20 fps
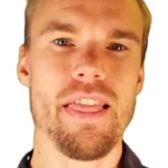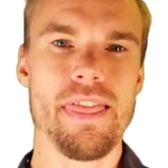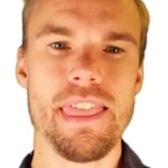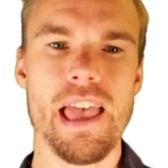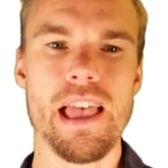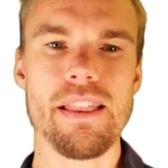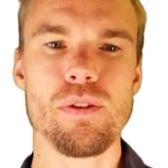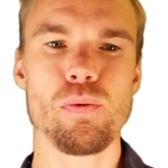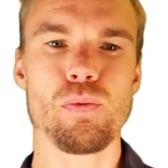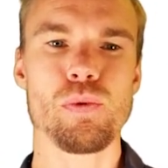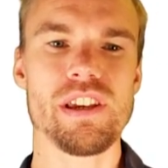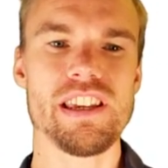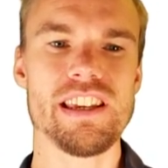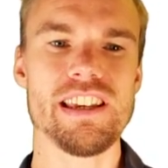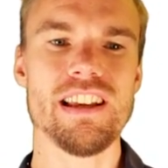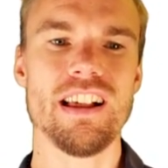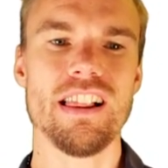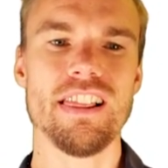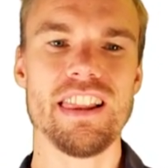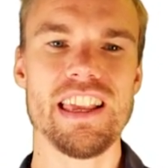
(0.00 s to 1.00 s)
that
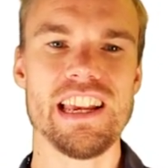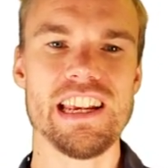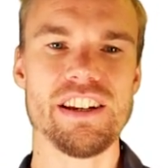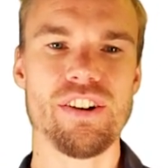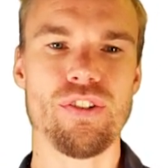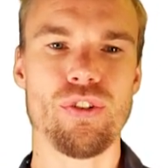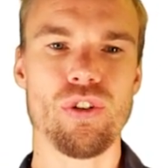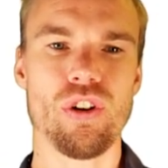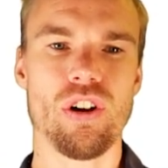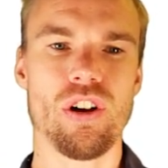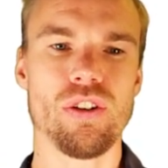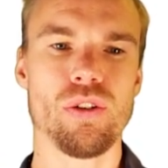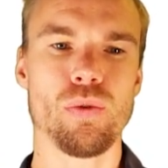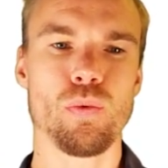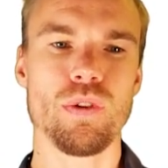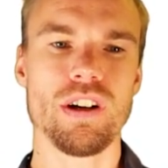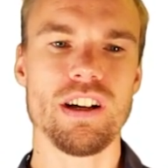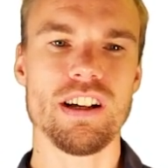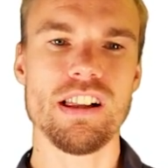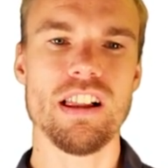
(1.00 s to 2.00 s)
we later on
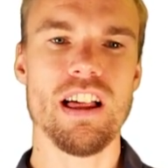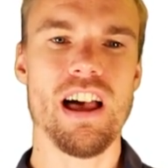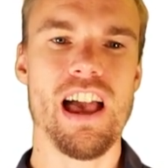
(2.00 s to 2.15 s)
will